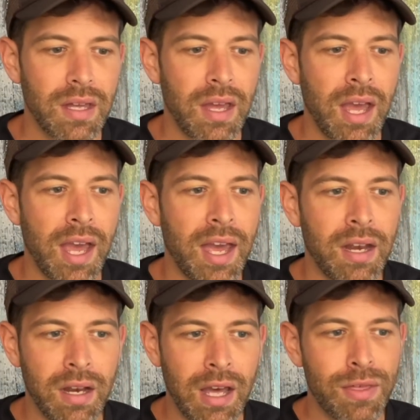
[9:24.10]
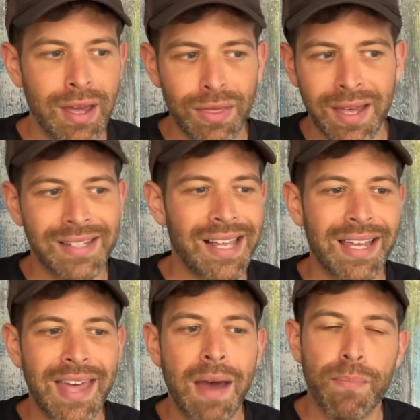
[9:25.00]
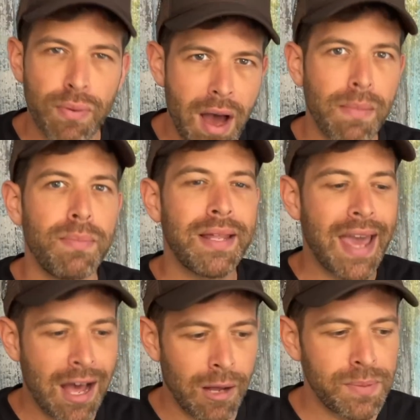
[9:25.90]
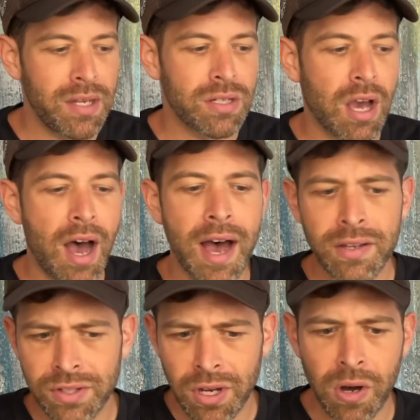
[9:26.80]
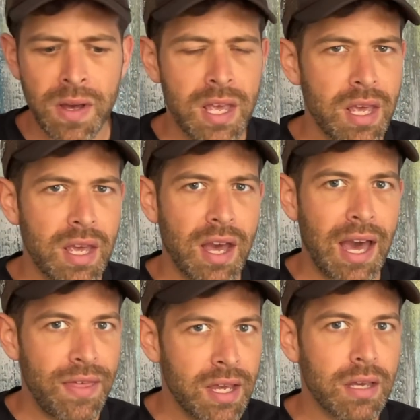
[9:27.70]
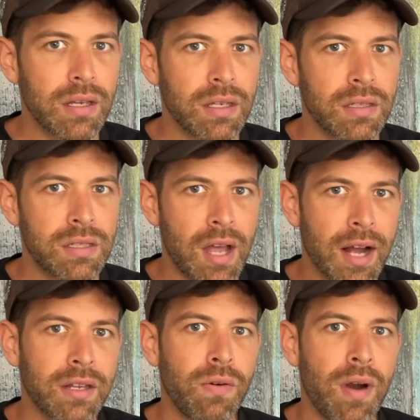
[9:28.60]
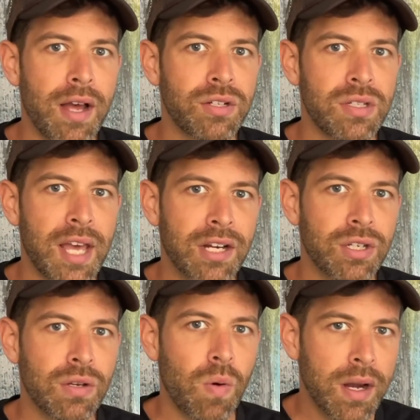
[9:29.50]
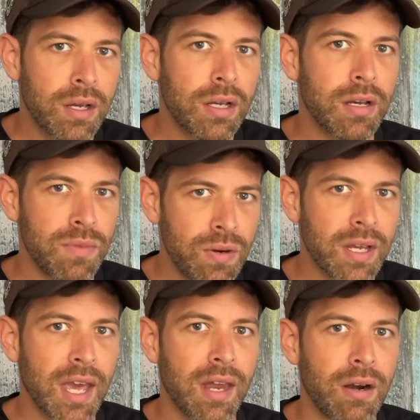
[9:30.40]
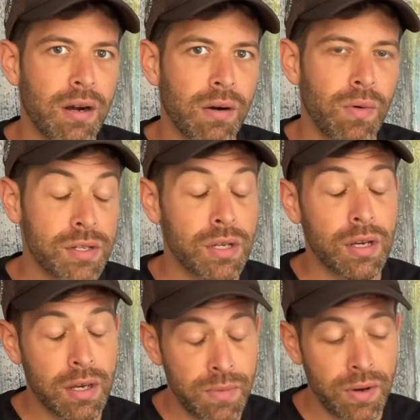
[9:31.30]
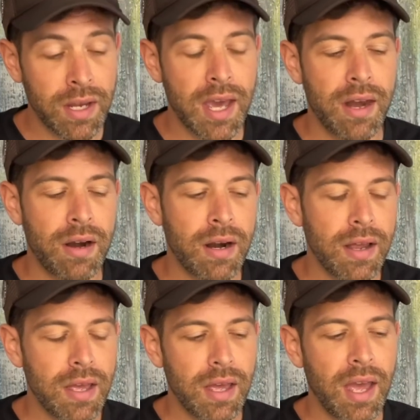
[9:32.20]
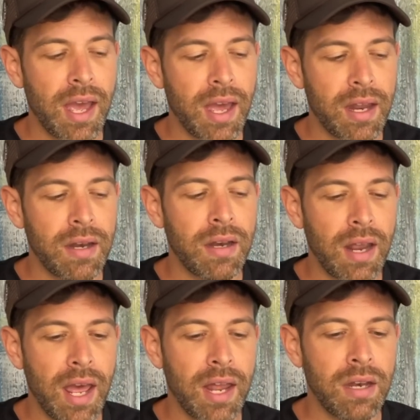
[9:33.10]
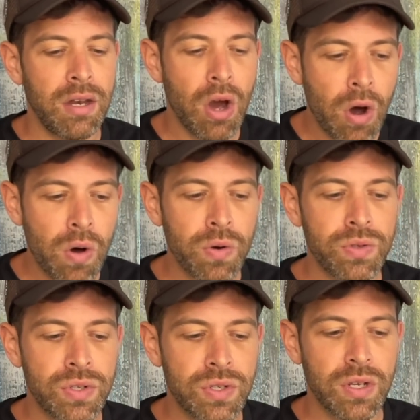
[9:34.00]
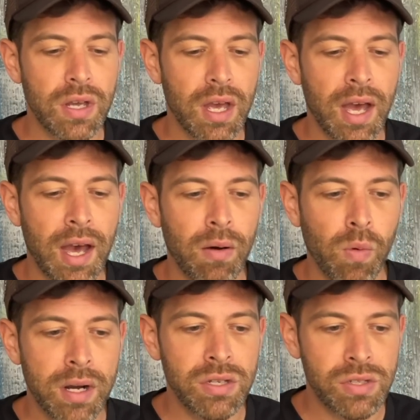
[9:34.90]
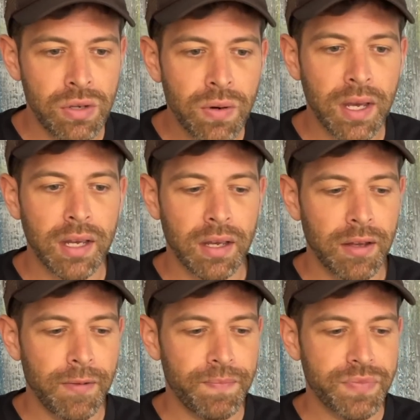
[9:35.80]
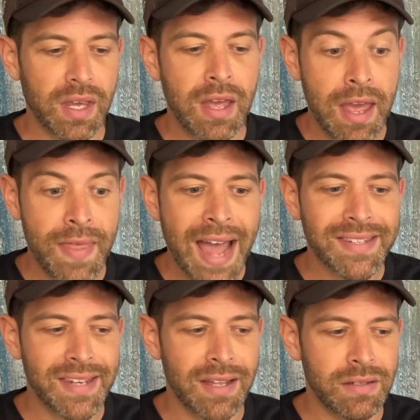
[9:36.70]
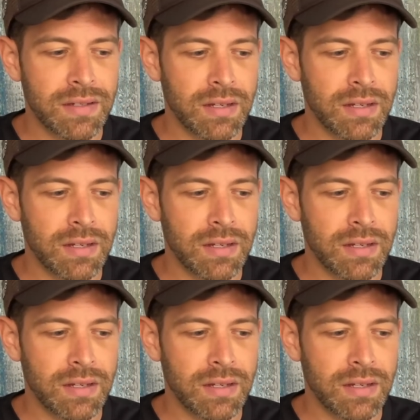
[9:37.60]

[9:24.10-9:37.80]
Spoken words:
And I think things like that probably helped his cause. So I think Stockton Rush is actually quite a good communicator, was a good communicator, and knows what he's doing in that sense.